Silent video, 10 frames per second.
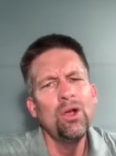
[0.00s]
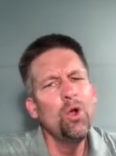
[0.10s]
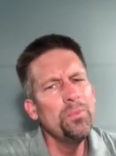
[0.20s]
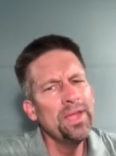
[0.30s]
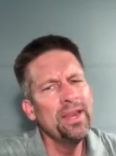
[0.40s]

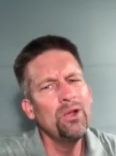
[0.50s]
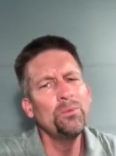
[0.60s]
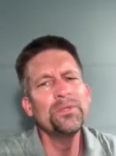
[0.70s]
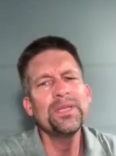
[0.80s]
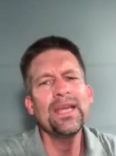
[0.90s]
Hope that
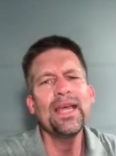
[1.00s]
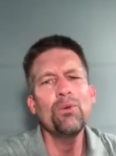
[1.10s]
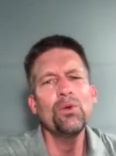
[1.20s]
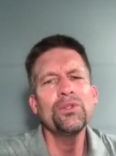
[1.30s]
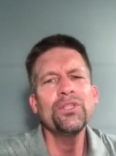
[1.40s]
helps
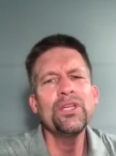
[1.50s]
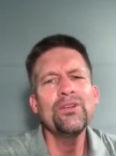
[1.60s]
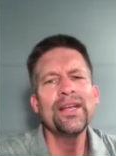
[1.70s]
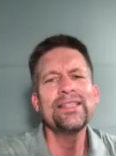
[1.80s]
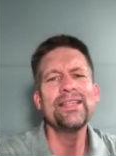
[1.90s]
and we'll see
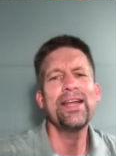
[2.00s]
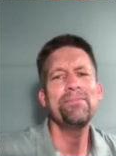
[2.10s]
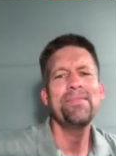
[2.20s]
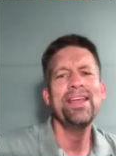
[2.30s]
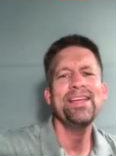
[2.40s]
you next
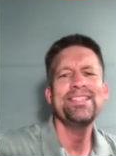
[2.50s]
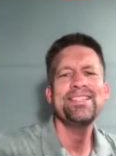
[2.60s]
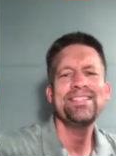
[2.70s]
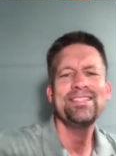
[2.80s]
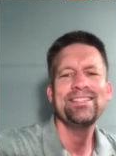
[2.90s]
time.
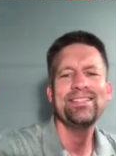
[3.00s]
Thanks.